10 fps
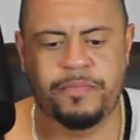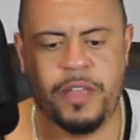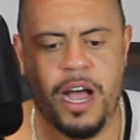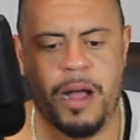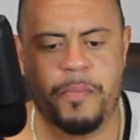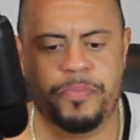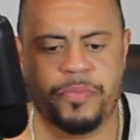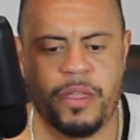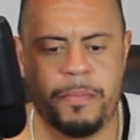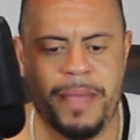
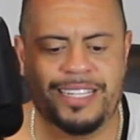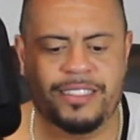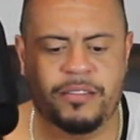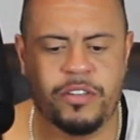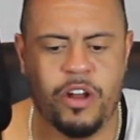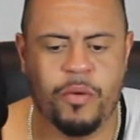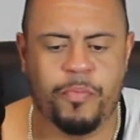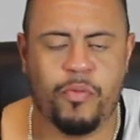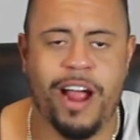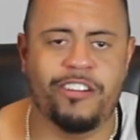
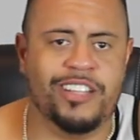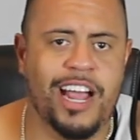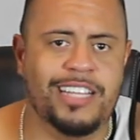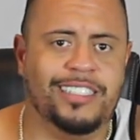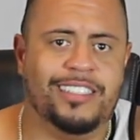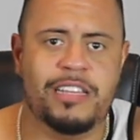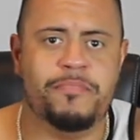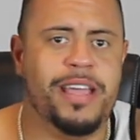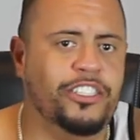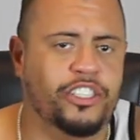Prioritizing sleep,
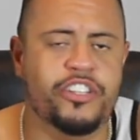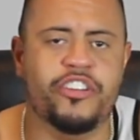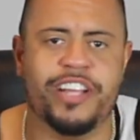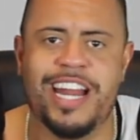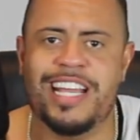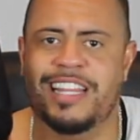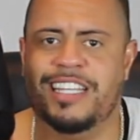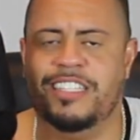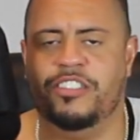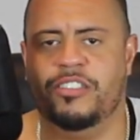making sure you're getting at
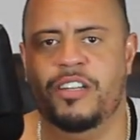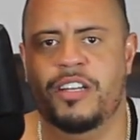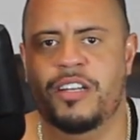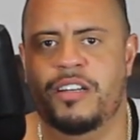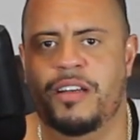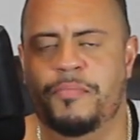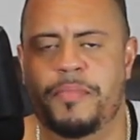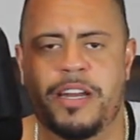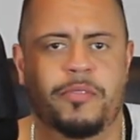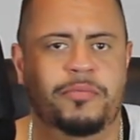least your
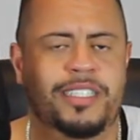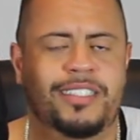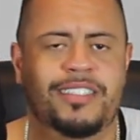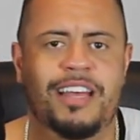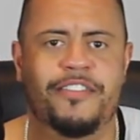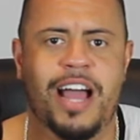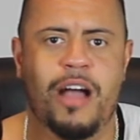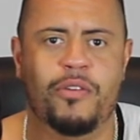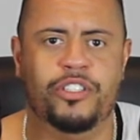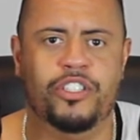minimum 6 to 7
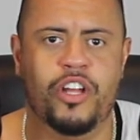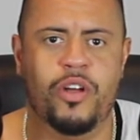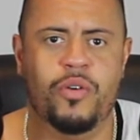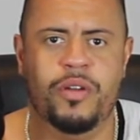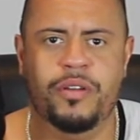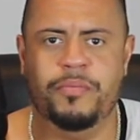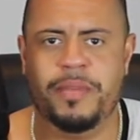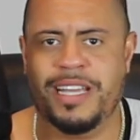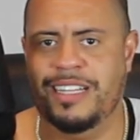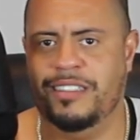hours,
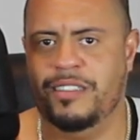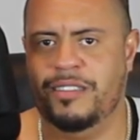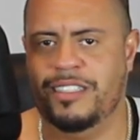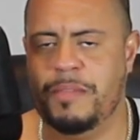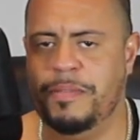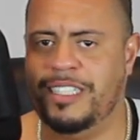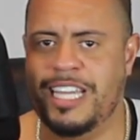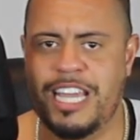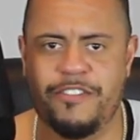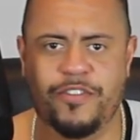because sleep is
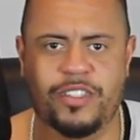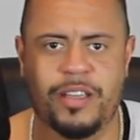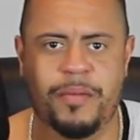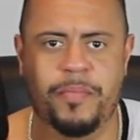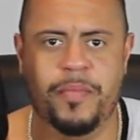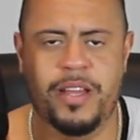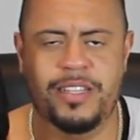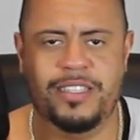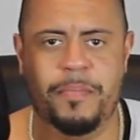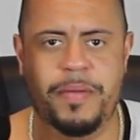key to
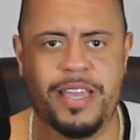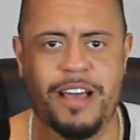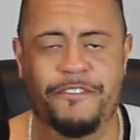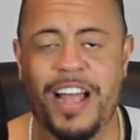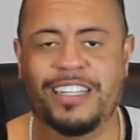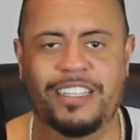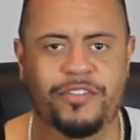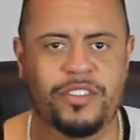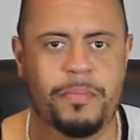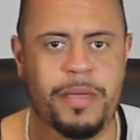be
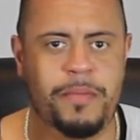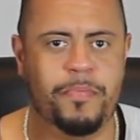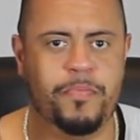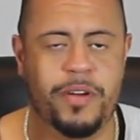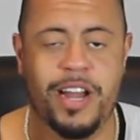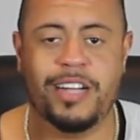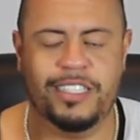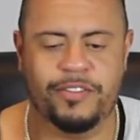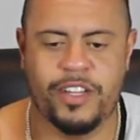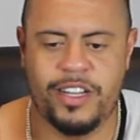effective, to be
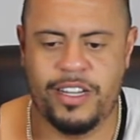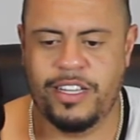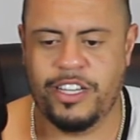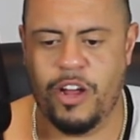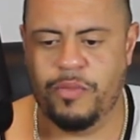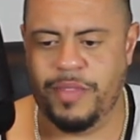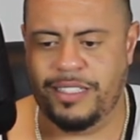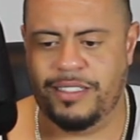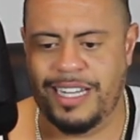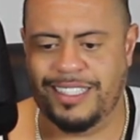productive.
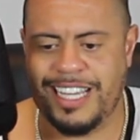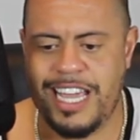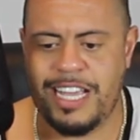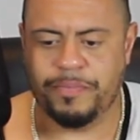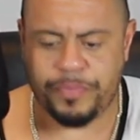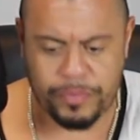That's key.